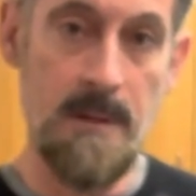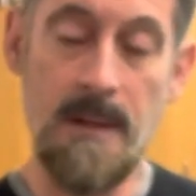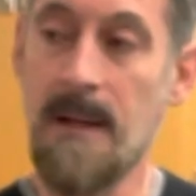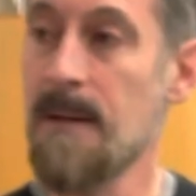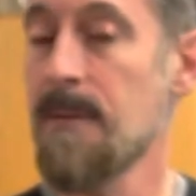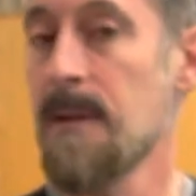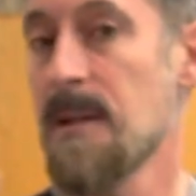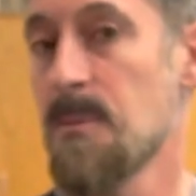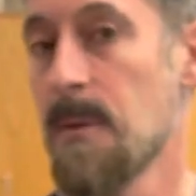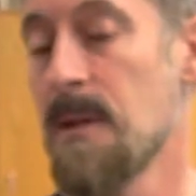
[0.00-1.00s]
and I have an
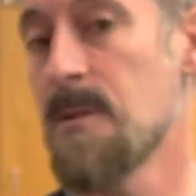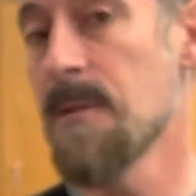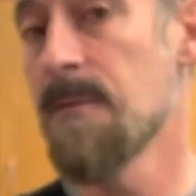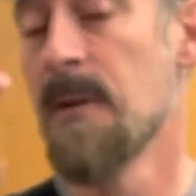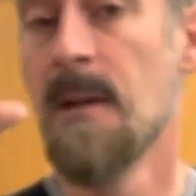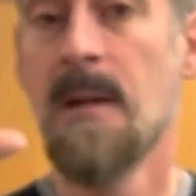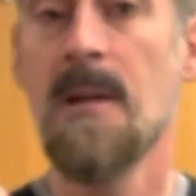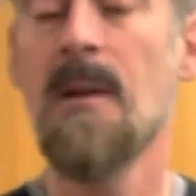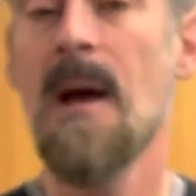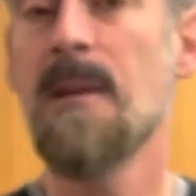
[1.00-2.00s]
explanation of
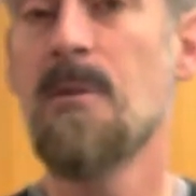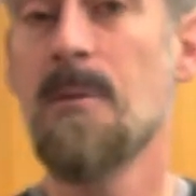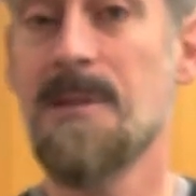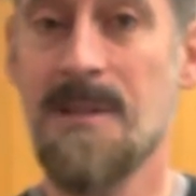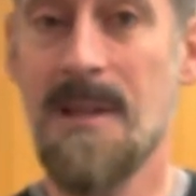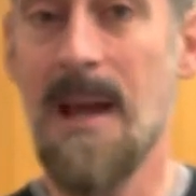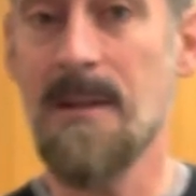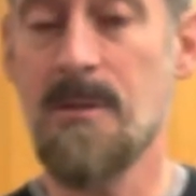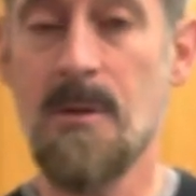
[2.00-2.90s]
how to do a sketch.